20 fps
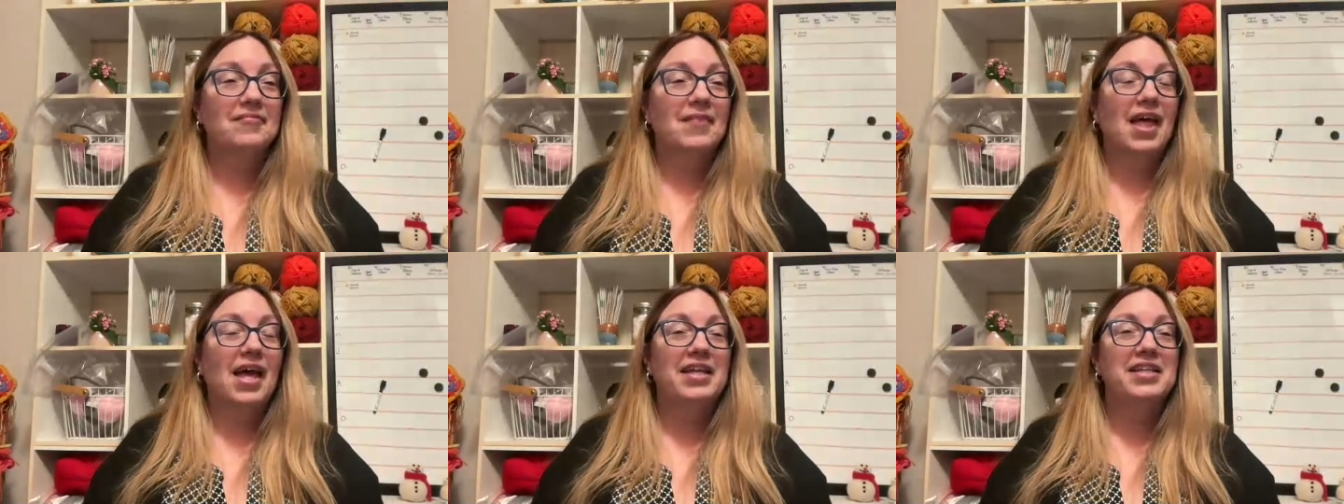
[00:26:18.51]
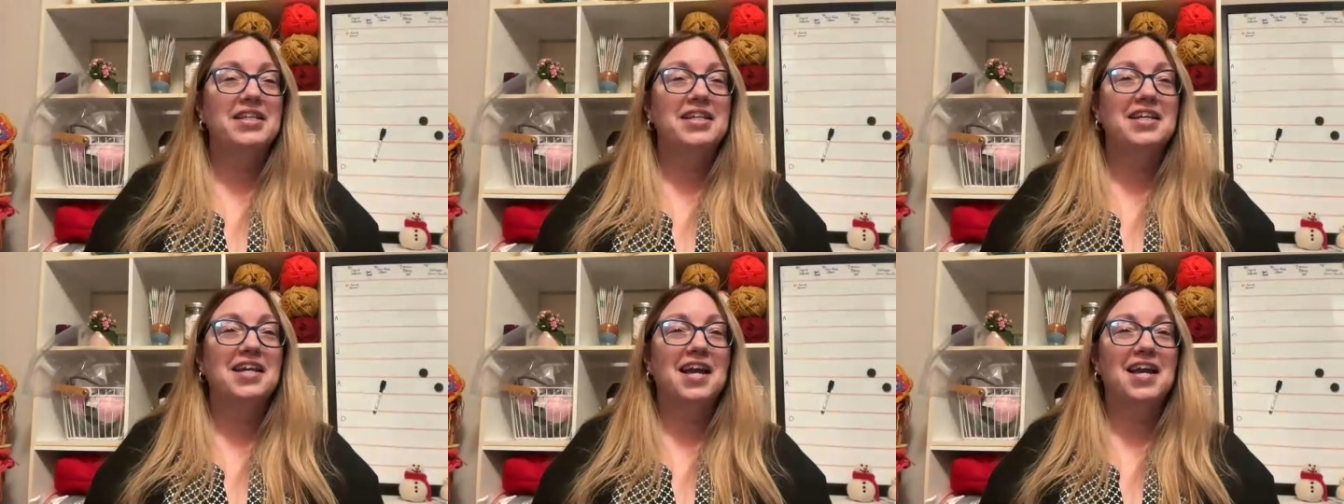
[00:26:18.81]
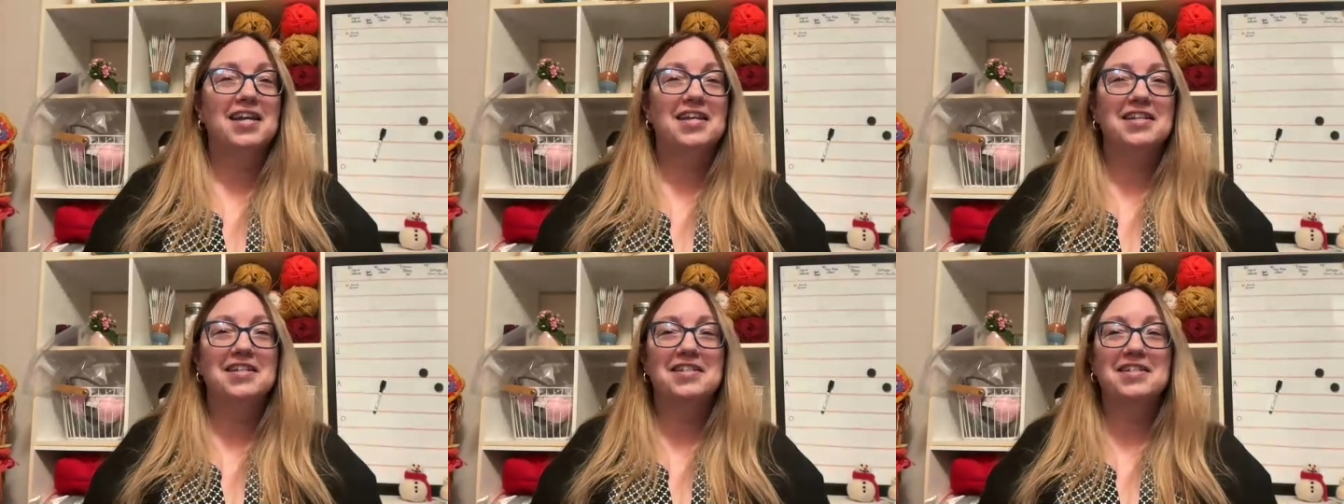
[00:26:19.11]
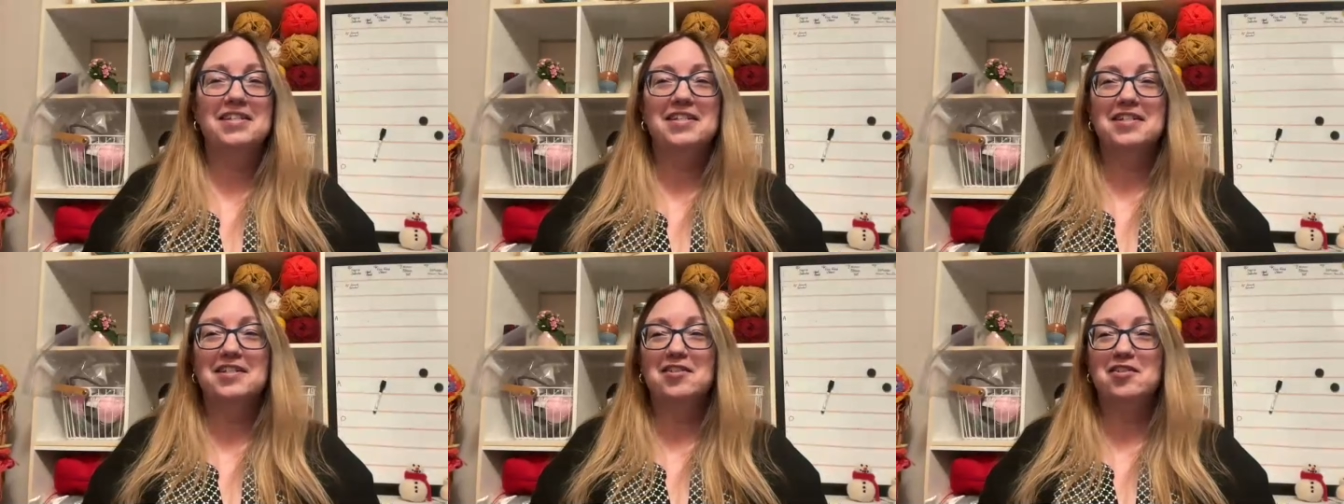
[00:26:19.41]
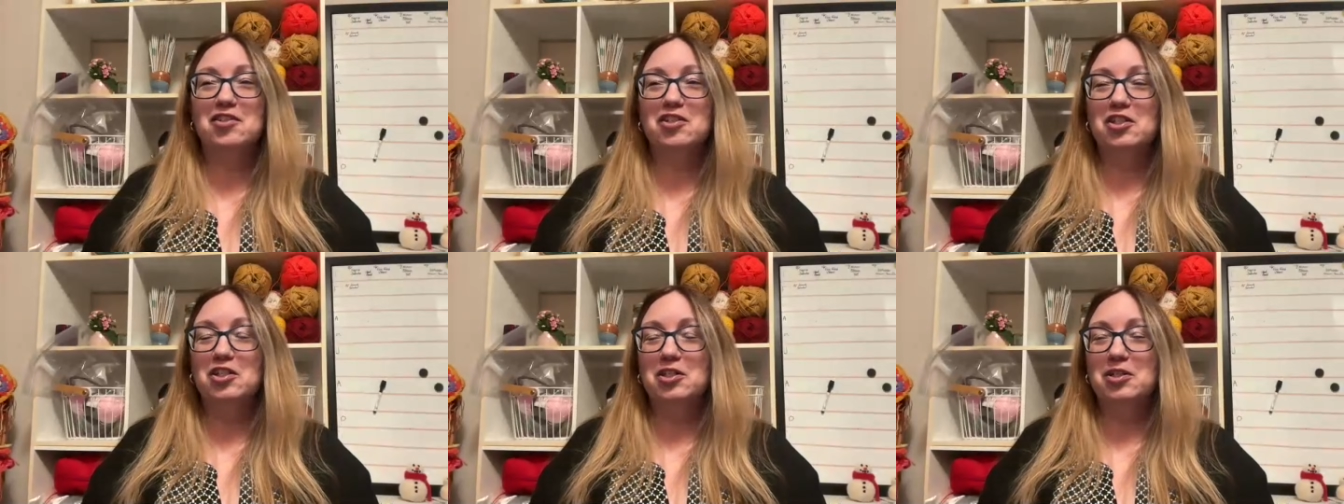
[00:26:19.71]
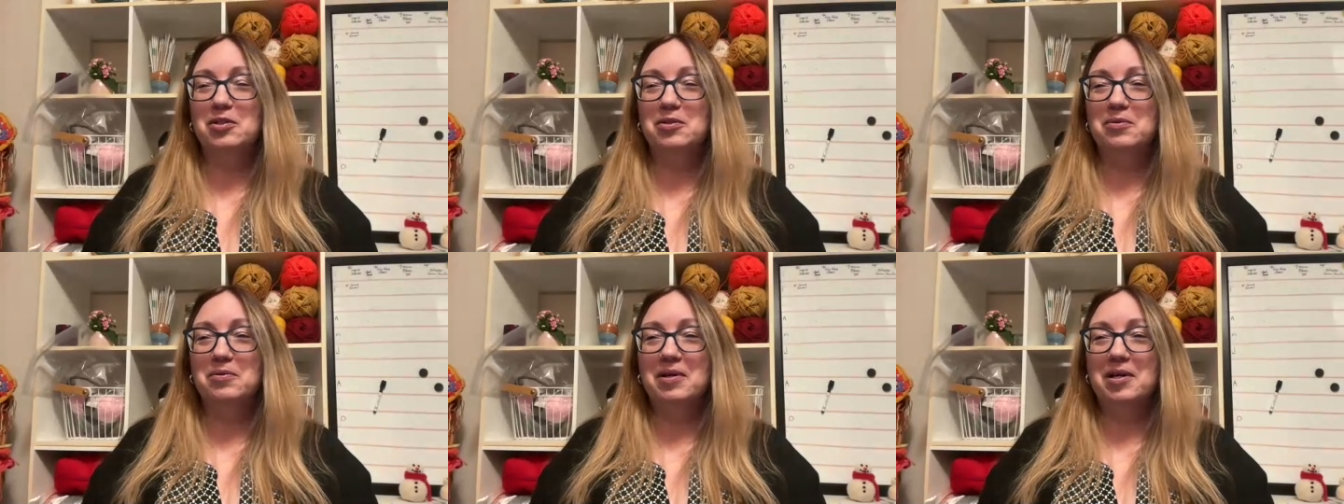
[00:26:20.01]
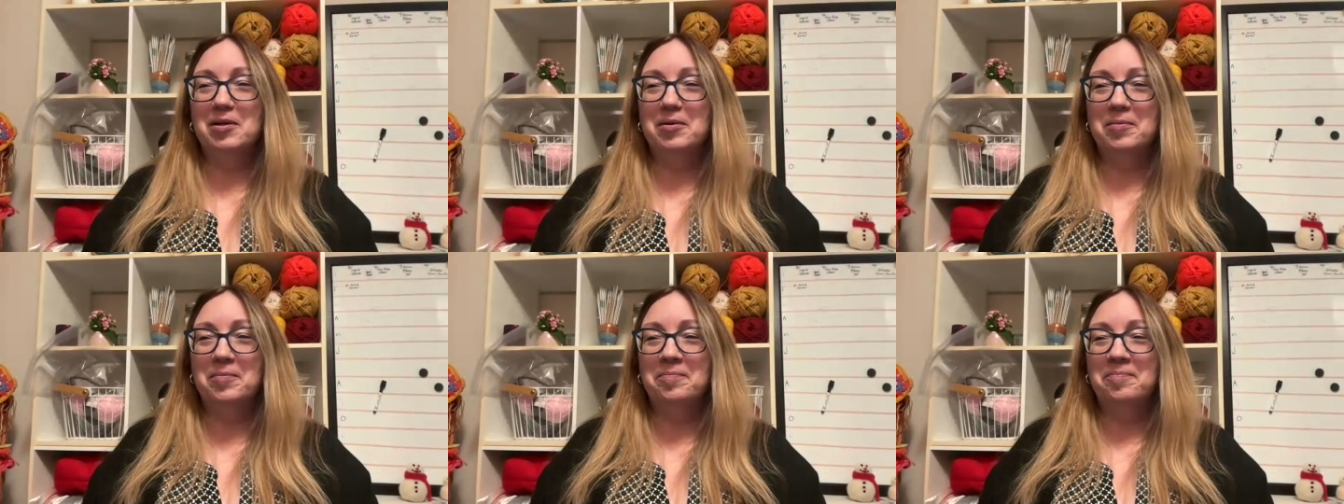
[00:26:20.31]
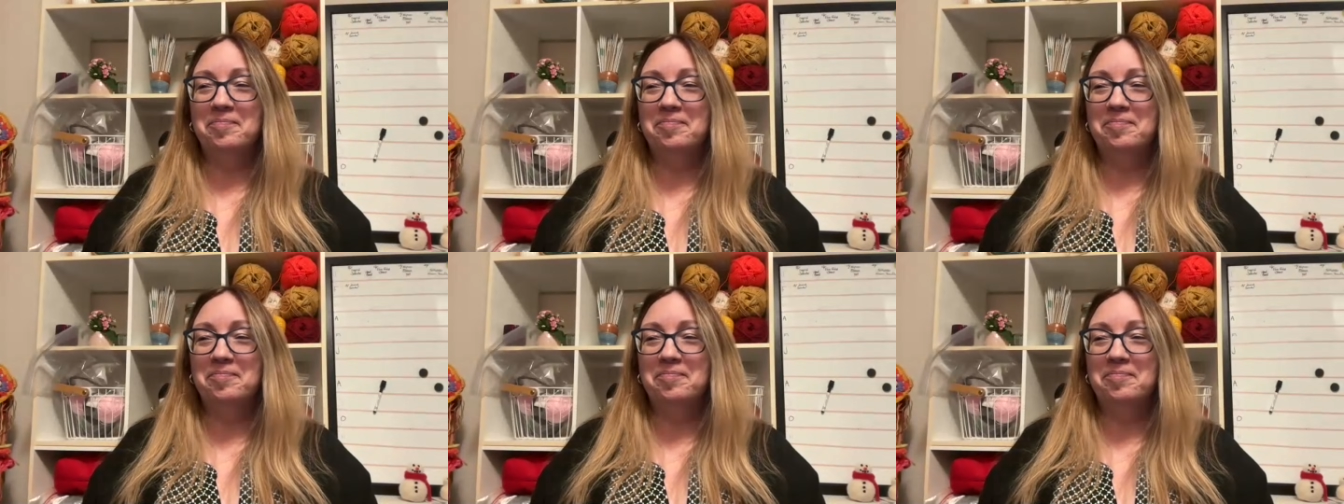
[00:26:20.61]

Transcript: I need to